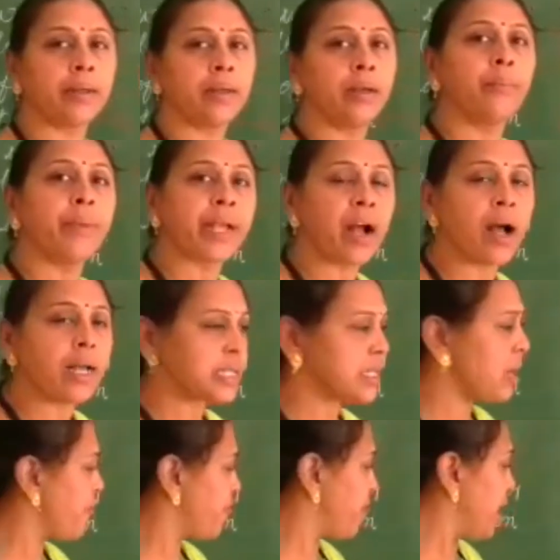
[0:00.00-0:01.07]
because
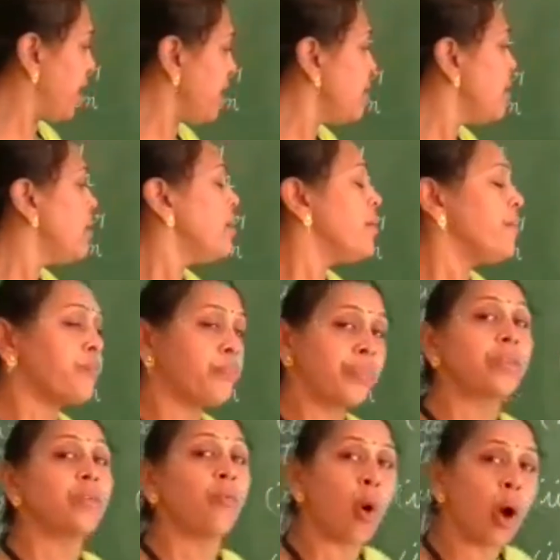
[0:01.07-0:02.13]
of the
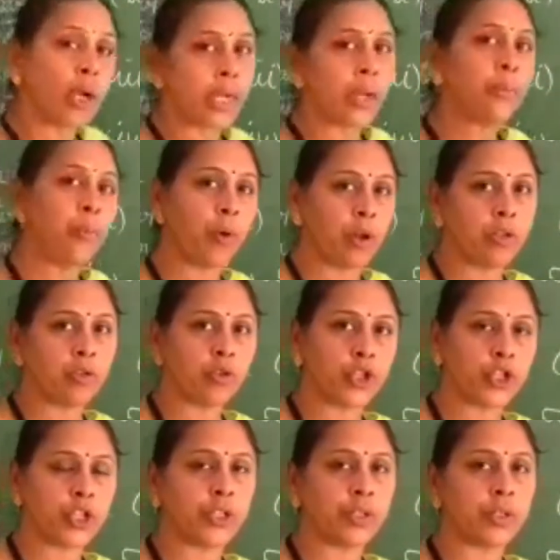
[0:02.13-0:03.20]
water pollution.